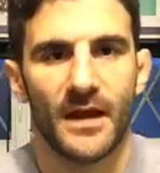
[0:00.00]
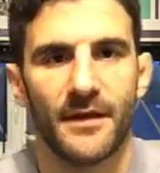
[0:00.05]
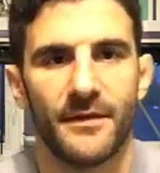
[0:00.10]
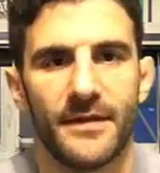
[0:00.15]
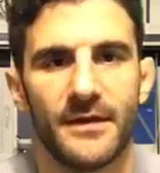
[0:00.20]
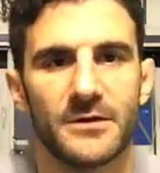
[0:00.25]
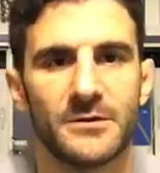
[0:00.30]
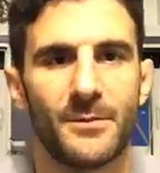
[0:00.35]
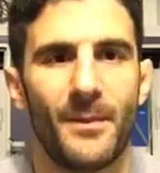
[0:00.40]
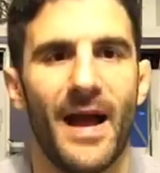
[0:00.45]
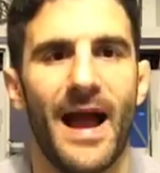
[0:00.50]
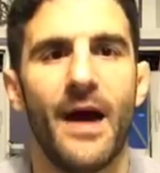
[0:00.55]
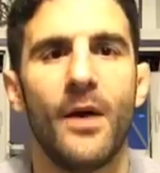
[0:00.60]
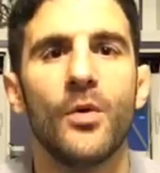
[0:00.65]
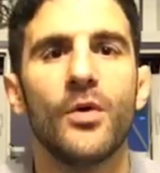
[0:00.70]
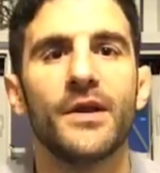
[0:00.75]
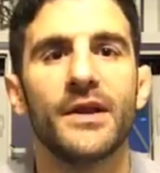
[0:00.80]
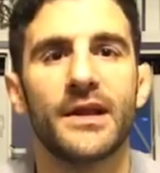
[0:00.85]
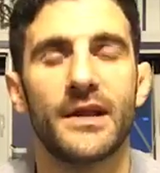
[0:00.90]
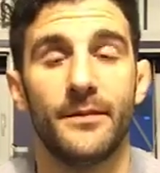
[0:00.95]
there's
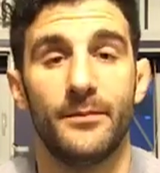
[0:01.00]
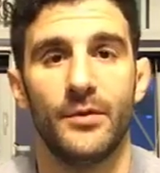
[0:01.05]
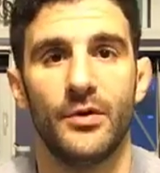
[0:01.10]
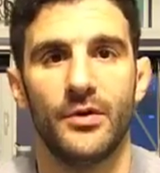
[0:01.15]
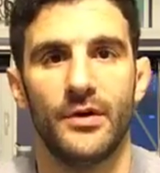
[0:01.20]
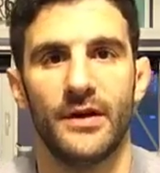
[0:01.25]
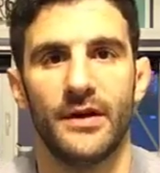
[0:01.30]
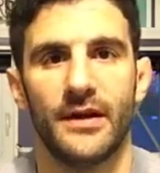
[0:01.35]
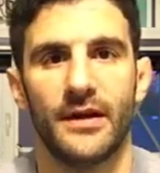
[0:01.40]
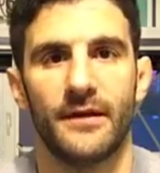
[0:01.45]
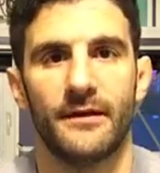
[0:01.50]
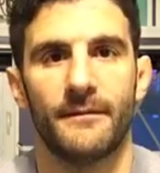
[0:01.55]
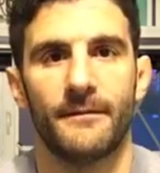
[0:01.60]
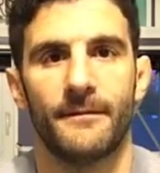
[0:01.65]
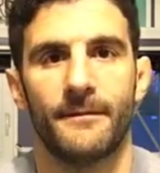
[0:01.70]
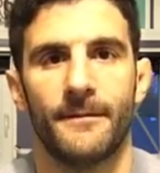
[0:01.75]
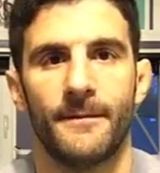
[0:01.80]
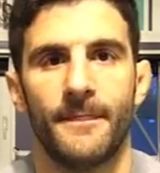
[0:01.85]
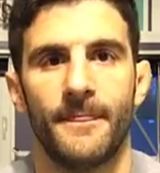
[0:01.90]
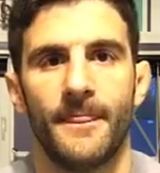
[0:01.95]
power in community.
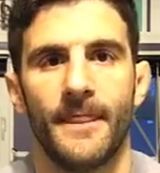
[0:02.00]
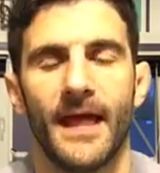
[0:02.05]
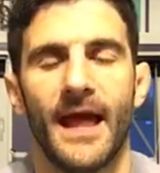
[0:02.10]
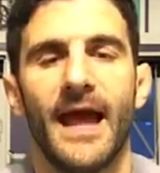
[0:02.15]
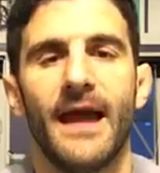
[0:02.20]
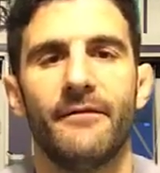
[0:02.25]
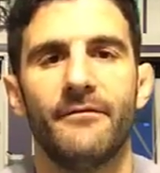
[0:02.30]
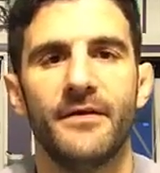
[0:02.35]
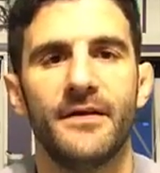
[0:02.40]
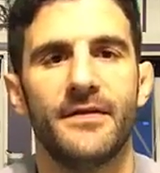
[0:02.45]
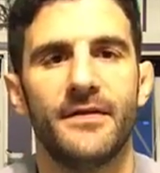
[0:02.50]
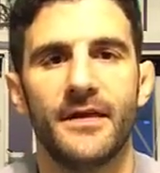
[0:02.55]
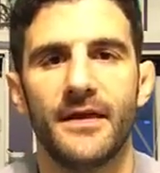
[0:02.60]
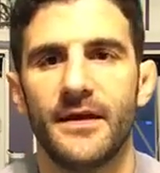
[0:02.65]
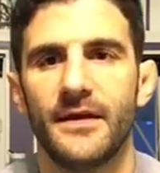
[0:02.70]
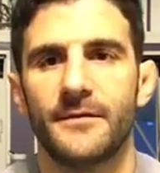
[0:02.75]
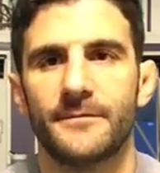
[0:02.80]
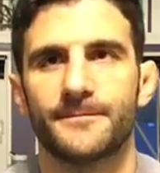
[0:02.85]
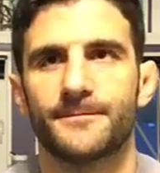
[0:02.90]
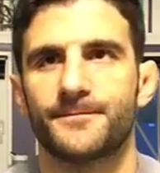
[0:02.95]

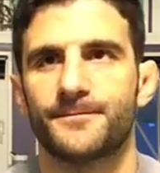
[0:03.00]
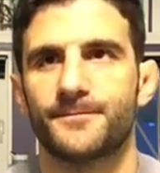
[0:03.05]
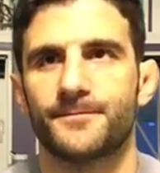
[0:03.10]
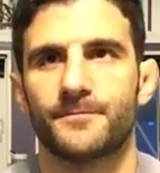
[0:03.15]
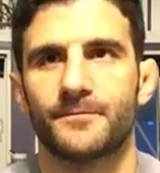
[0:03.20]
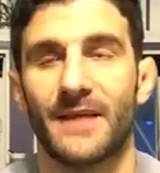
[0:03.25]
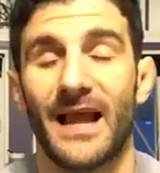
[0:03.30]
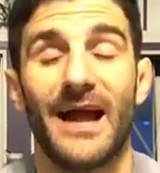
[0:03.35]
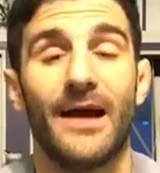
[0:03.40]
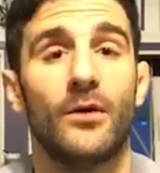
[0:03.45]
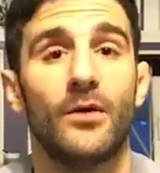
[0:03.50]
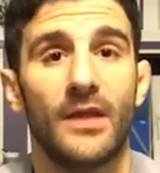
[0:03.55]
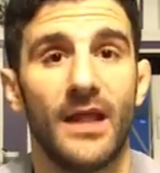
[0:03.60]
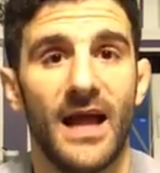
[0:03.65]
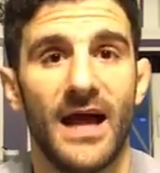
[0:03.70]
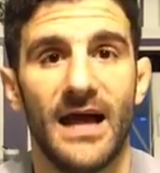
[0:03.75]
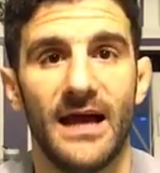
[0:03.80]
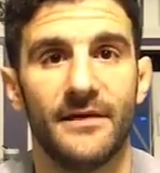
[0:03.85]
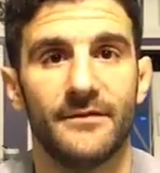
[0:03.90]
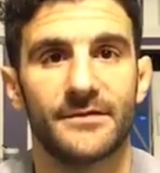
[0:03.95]
Everything, our
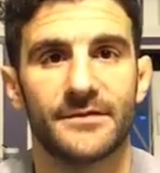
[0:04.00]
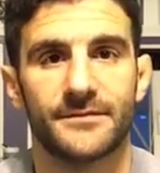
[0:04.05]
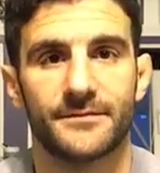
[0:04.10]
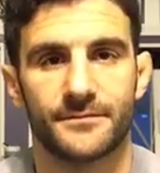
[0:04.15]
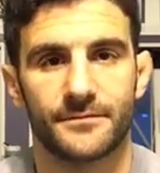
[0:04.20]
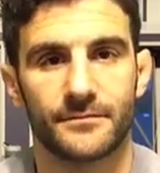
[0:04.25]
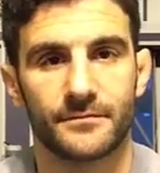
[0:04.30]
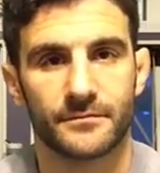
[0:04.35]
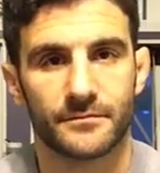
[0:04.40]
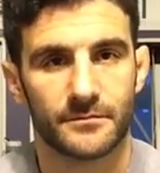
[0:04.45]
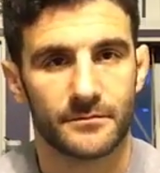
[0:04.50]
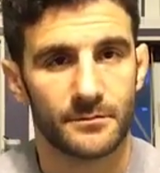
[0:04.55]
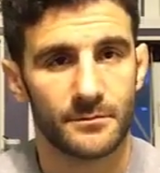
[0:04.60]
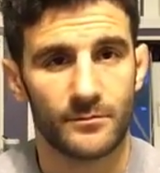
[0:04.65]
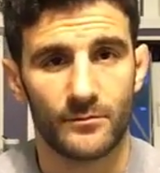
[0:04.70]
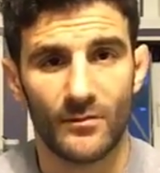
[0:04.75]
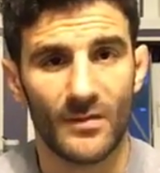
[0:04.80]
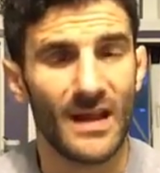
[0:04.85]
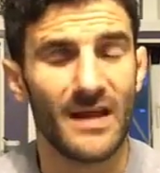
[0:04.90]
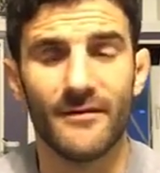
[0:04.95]
lives,
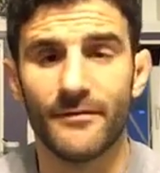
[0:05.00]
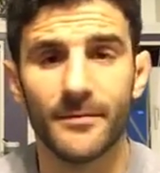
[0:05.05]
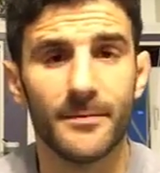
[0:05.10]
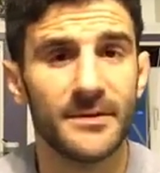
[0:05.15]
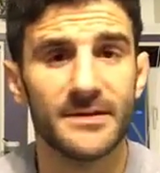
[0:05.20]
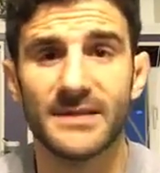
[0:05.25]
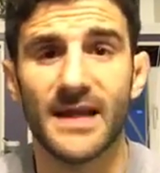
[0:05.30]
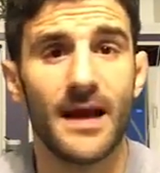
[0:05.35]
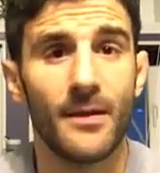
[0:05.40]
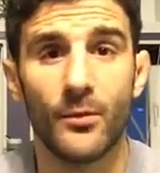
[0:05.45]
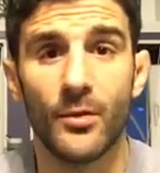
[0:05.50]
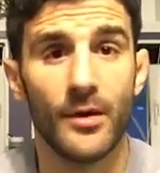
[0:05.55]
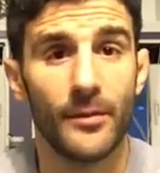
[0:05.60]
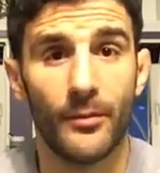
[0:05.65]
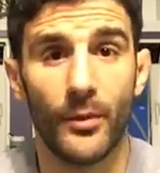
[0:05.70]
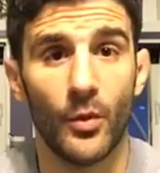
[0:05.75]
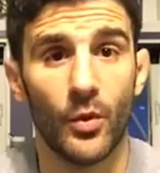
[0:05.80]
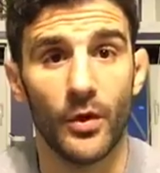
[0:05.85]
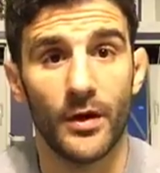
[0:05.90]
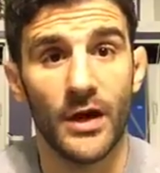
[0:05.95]
from the time we're
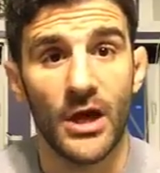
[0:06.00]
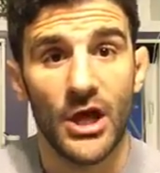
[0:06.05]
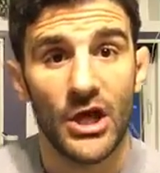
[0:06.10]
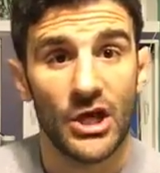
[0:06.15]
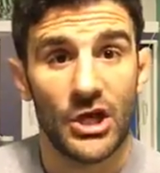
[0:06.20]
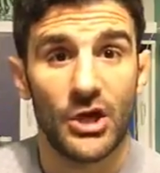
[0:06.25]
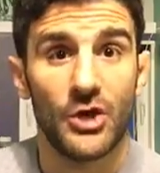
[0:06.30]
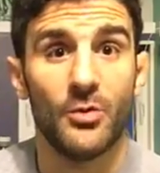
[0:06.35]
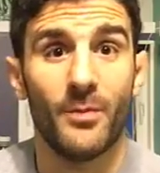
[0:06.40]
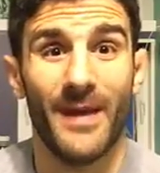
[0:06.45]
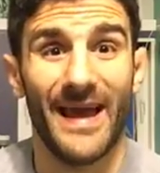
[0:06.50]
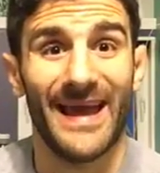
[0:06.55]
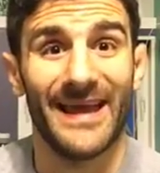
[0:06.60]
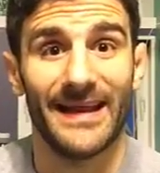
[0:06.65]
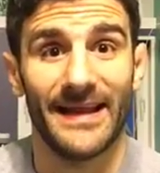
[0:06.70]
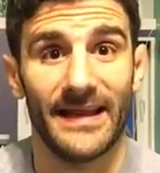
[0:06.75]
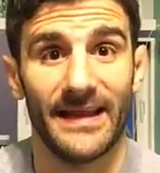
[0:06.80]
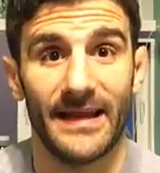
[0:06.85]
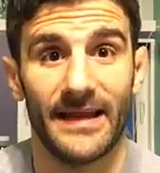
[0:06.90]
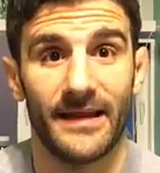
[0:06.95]
born,
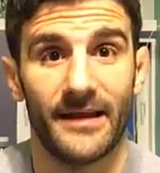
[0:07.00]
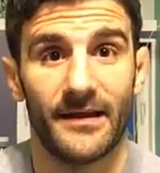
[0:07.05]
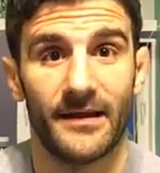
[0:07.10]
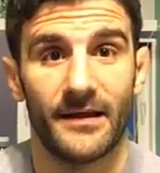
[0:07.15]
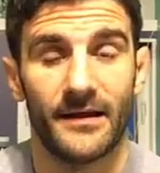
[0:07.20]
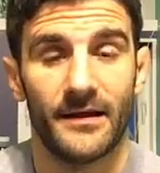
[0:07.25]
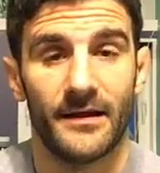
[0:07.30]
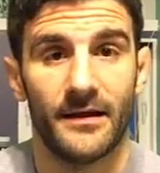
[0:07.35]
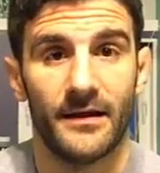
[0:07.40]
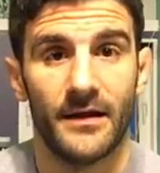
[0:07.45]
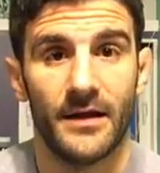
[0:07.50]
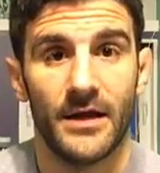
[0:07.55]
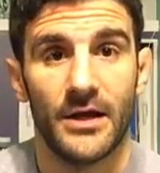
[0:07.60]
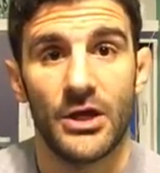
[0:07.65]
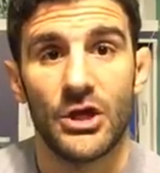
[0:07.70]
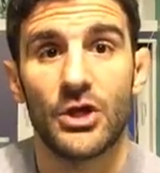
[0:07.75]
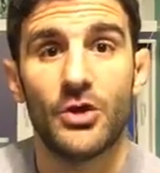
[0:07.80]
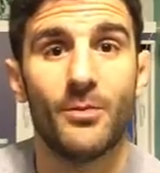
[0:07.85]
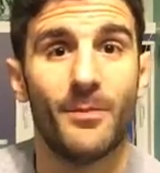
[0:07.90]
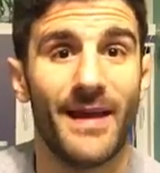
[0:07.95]
humanity
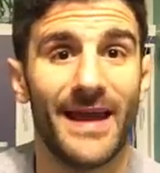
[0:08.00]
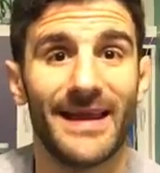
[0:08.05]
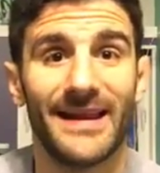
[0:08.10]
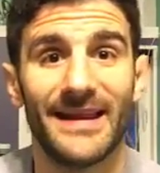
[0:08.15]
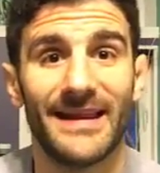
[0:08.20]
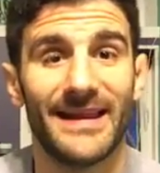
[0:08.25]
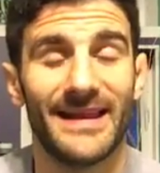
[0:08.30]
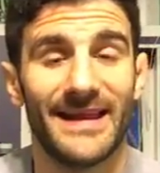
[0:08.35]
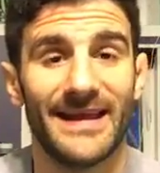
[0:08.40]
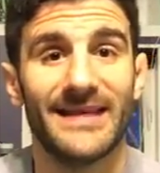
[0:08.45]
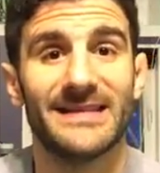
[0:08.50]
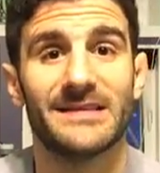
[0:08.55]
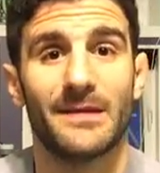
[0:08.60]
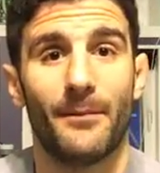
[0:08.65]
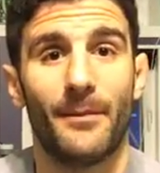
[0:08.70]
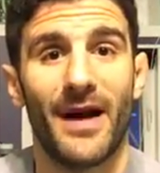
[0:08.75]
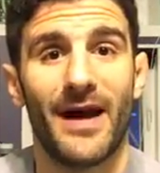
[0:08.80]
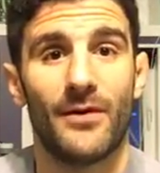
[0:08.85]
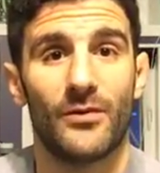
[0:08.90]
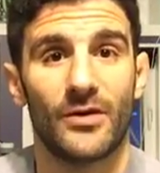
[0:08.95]
Humanity is
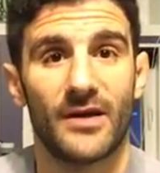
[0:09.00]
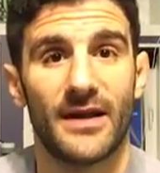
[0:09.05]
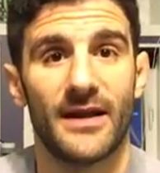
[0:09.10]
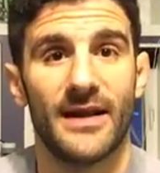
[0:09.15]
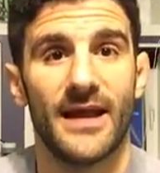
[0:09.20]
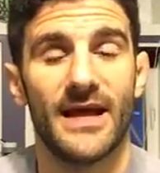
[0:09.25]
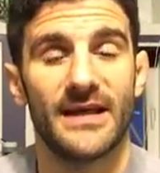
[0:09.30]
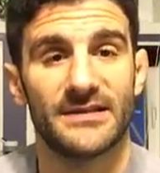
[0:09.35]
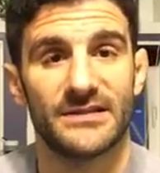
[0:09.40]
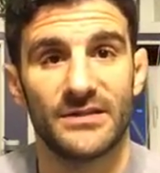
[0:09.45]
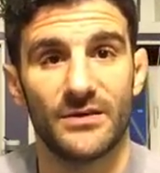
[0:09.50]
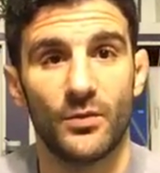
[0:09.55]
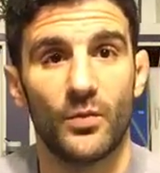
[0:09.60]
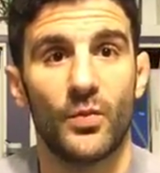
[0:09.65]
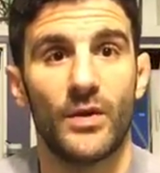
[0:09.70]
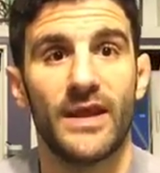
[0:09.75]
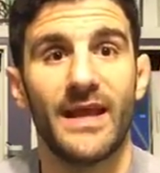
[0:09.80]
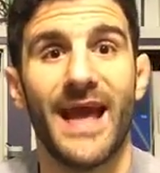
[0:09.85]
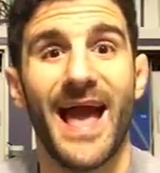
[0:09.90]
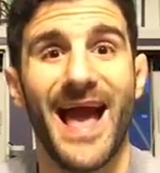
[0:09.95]
about connection.
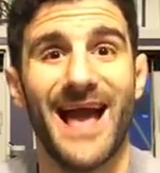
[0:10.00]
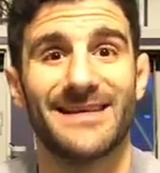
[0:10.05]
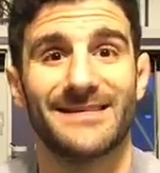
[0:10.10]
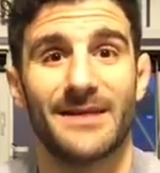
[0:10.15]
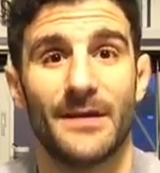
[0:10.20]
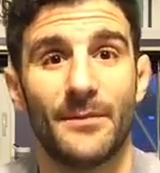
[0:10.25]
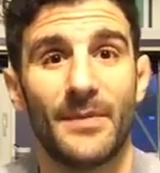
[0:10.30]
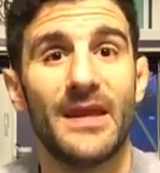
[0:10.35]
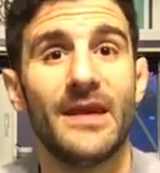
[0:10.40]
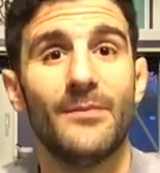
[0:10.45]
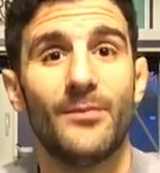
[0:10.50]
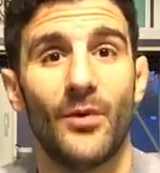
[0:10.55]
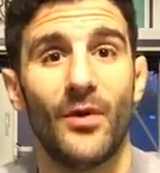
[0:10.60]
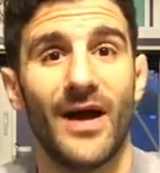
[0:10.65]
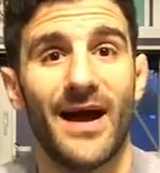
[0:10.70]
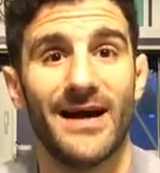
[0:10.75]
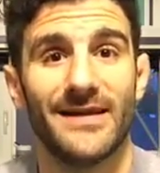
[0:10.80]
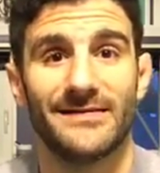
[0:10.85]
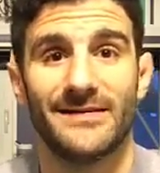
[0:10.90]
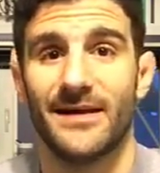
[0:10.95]
We as a people,
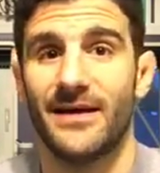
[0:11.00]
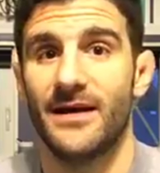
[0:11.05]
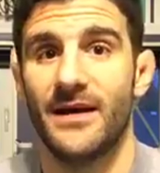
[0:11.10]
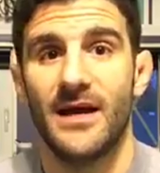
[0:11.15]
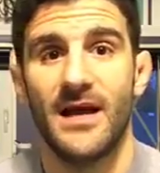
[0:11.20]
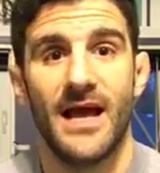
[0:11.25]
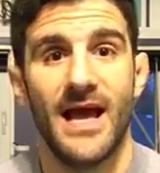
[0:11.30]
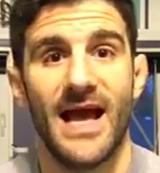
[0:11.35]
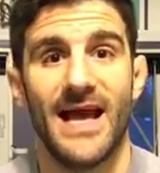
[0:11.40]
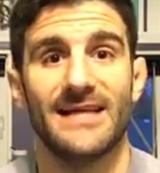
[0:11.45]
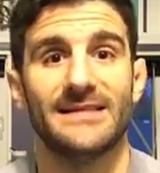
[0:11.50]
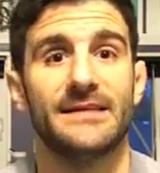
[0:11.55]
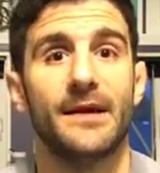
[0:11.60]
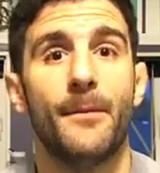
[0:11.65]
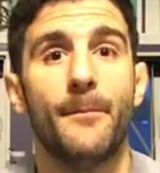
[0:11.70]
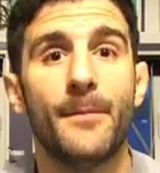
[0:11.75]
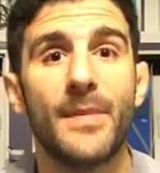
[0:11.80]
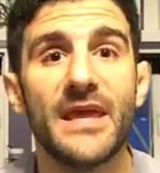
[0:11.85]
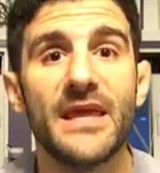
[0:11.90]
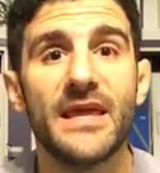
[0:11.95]
as a as a
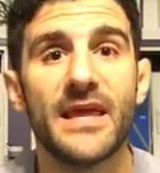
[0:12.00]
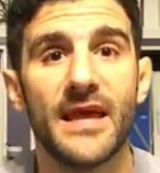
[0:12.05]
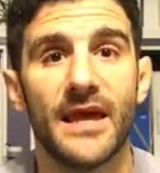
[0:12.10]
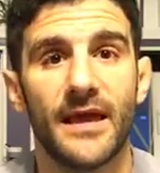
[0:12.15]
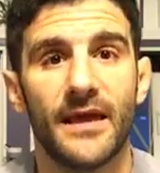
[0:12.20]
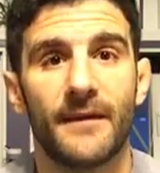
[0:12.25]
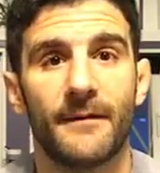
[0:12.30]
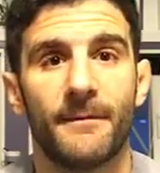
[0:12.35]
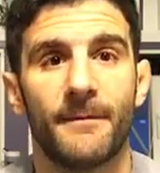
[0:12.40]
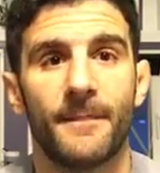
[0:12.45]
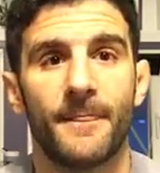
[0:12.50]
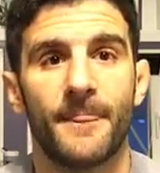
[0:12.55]
being,